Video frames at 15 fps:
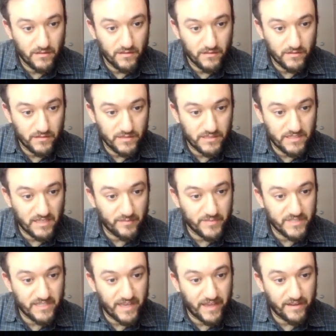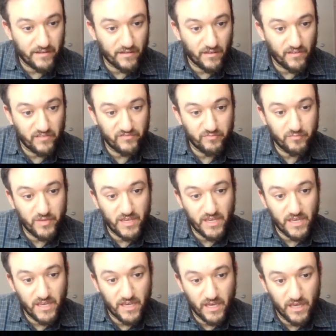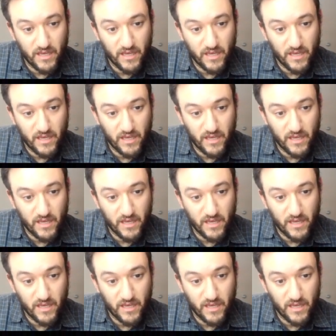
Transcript: the subset of B,